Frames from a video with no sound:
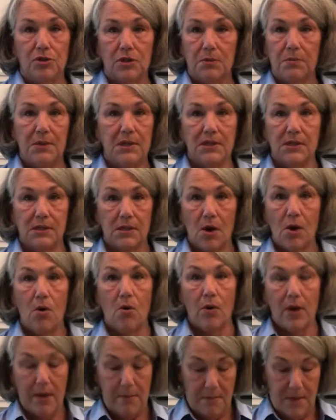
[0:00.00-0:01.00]
to be
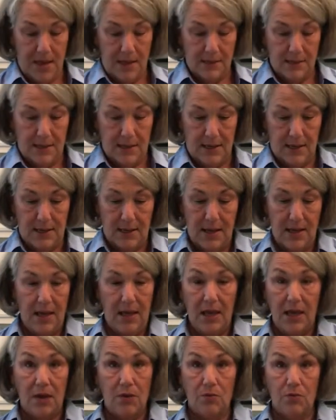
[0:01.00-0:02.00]
so amazing.
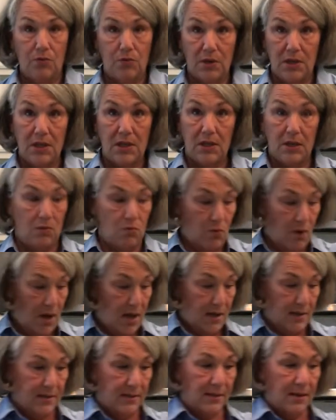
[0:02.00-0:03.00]
It really
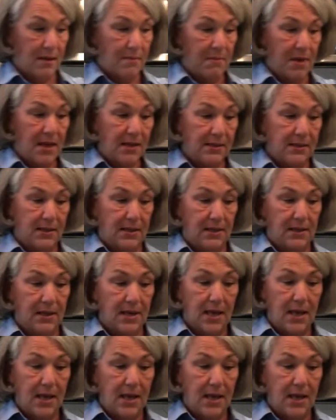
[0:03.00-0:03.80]
was amazing,